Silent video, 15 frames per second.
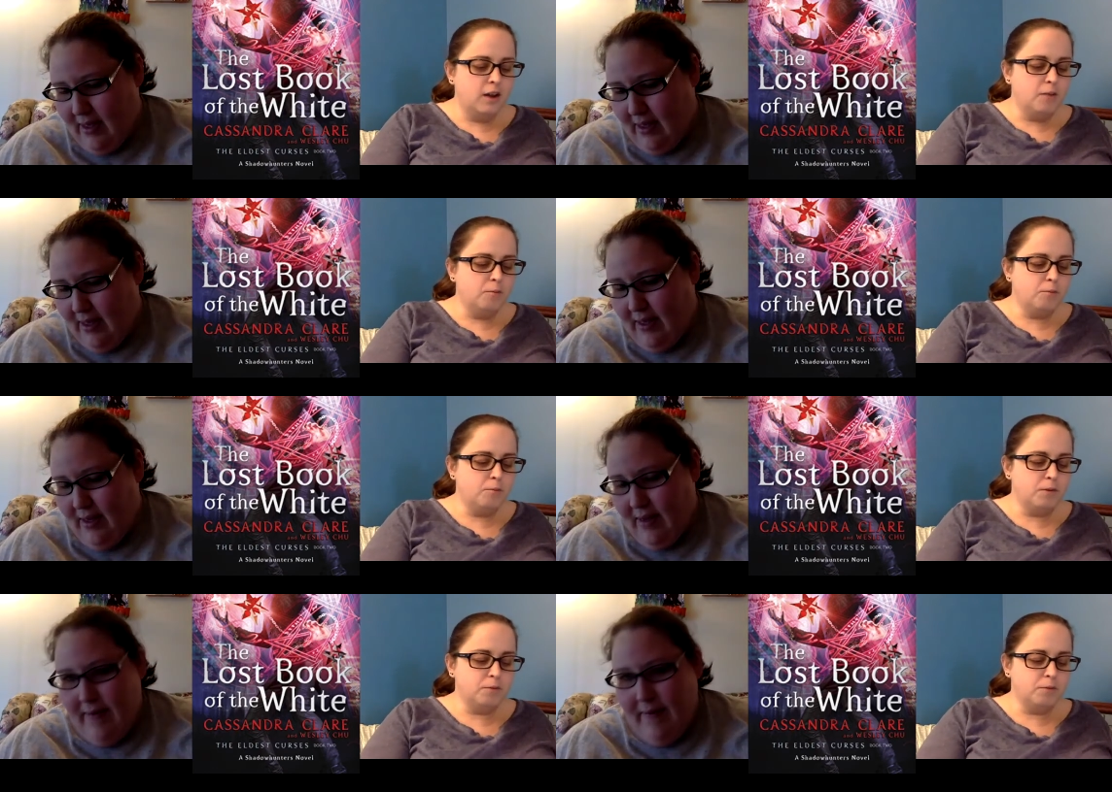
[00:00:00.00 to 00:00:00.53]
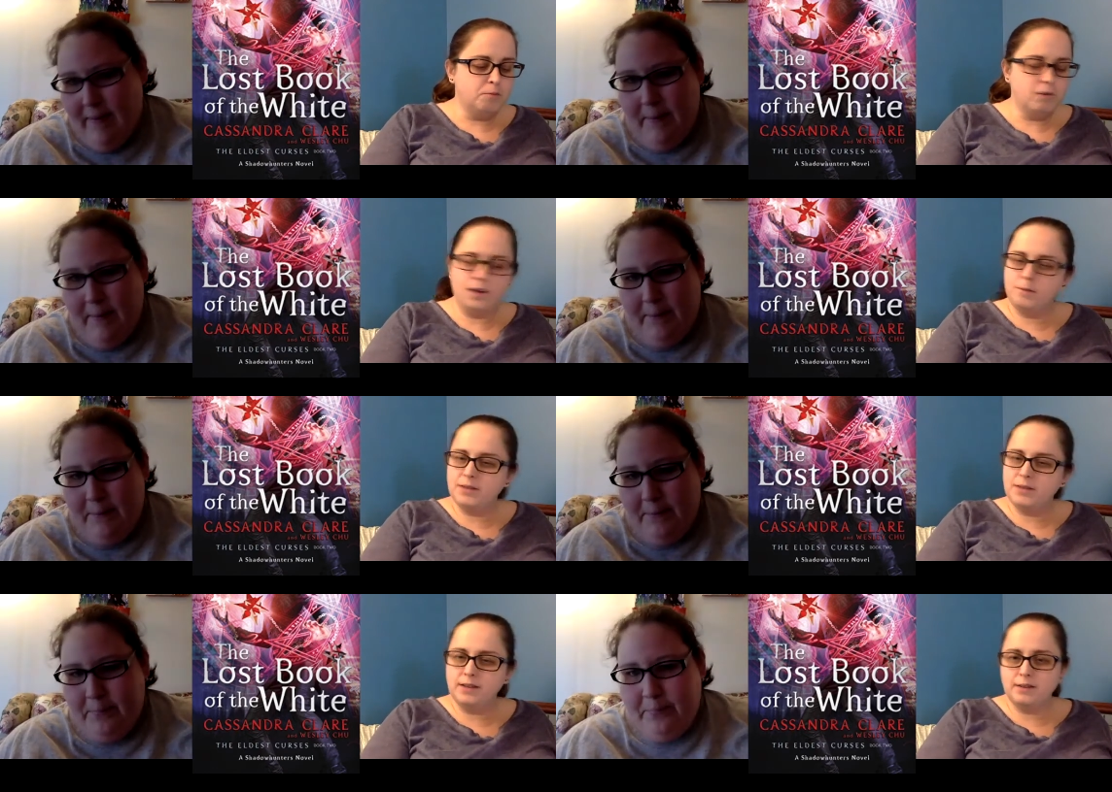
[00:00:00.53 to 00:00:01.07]
Speaker 1: The book
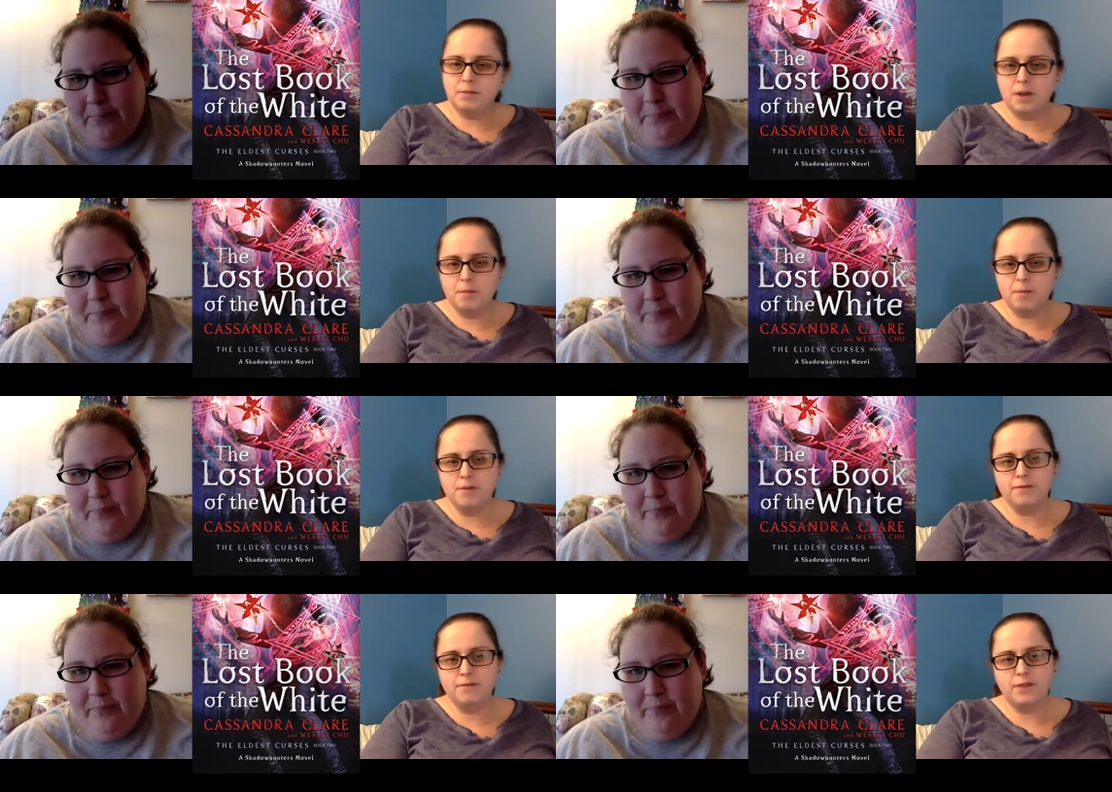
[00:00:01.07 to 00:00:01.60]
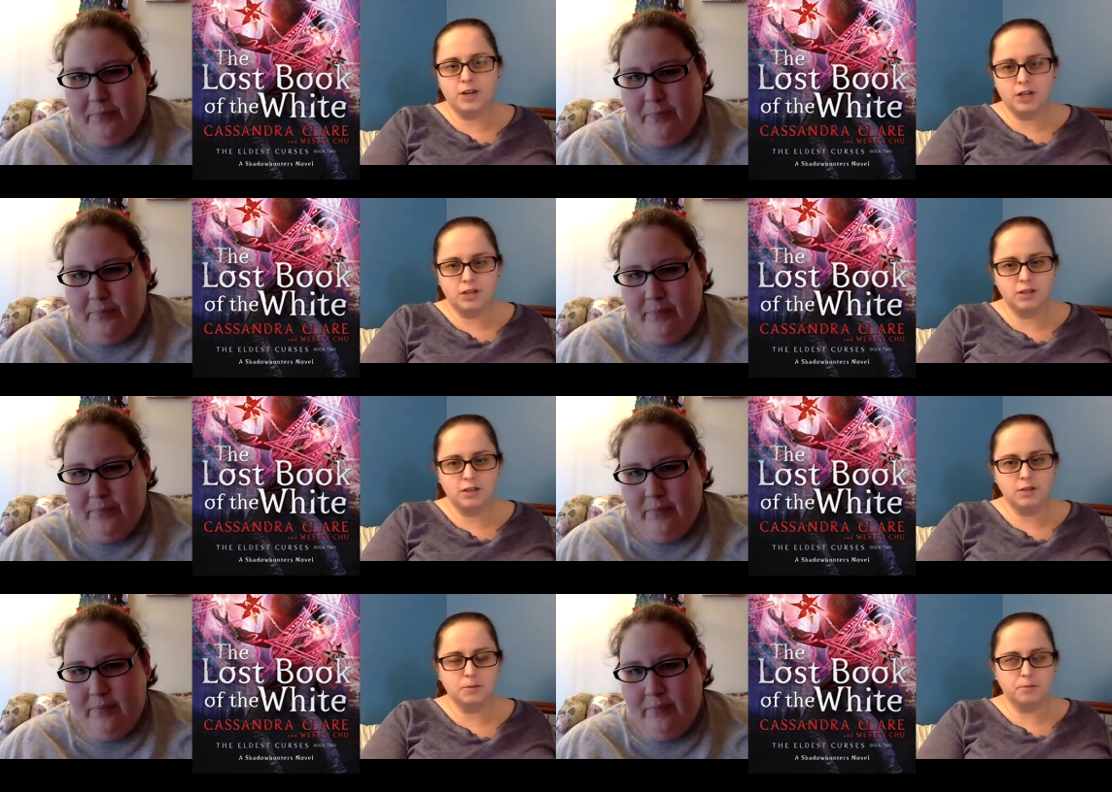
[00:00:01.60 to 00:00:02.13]
comes out September
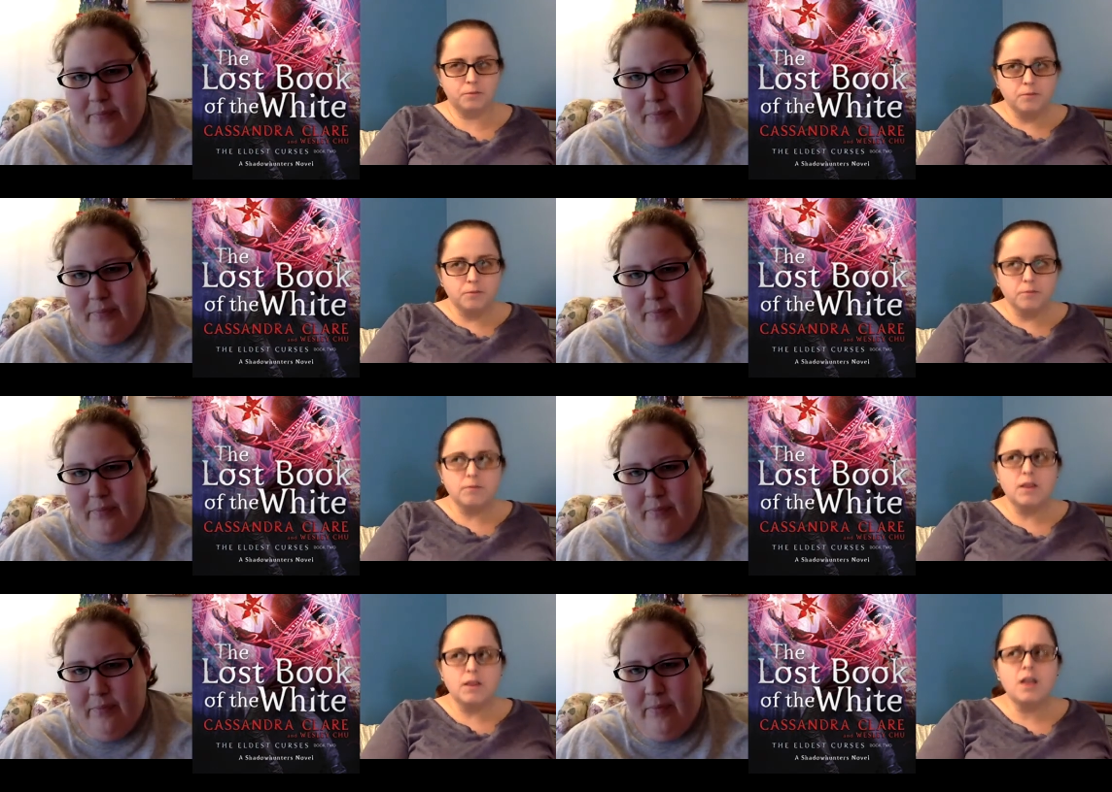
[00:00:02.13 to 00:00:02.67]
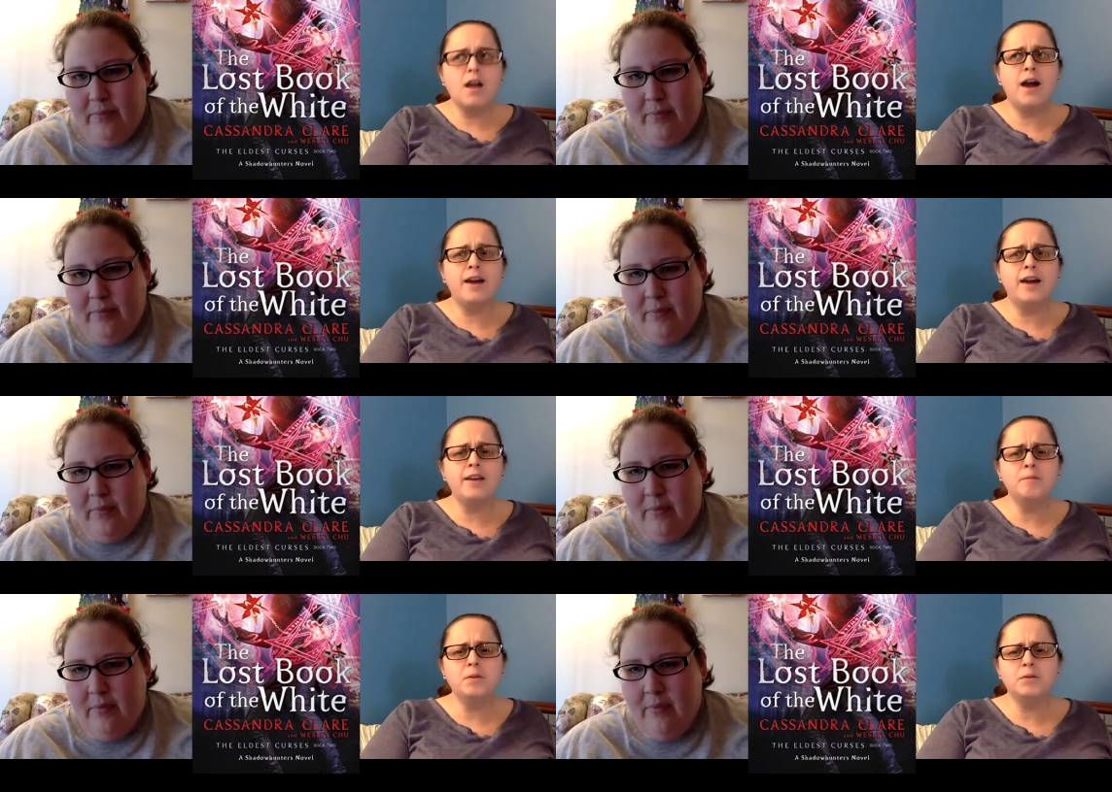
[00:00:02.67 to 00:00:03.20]
1st. I
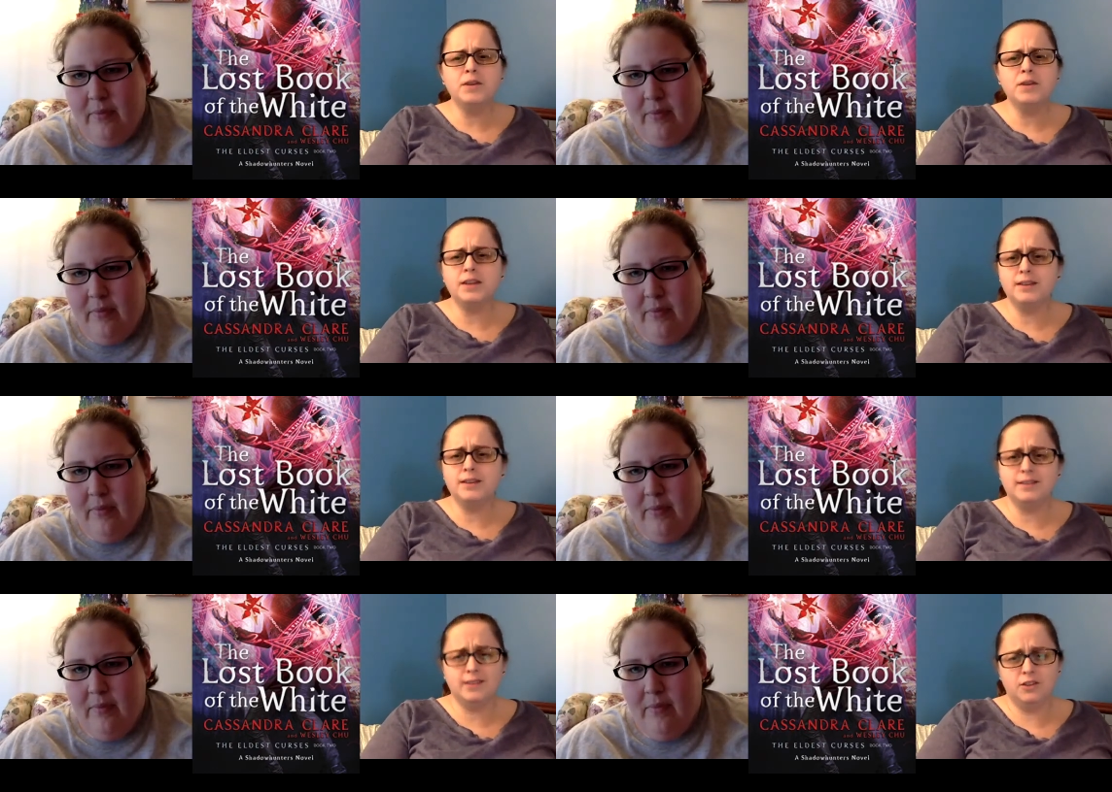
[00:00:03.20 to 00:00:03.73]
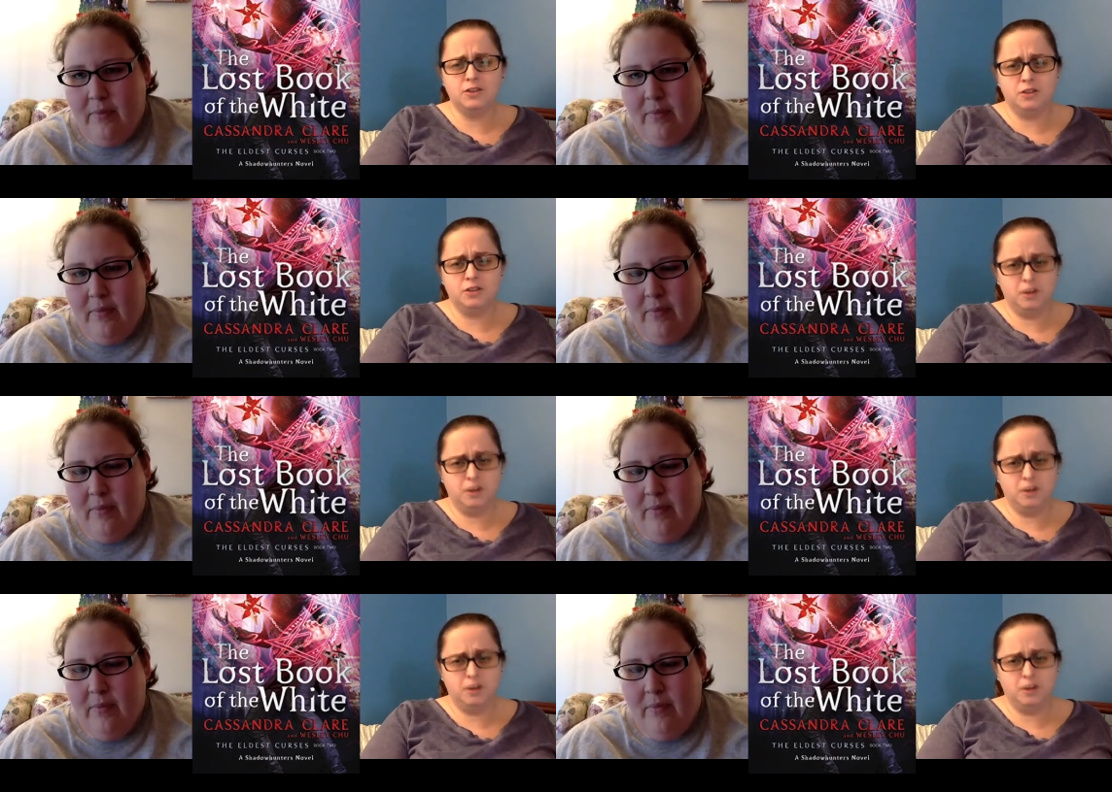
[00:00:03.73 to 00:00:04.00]
have been reading Cassandra Clare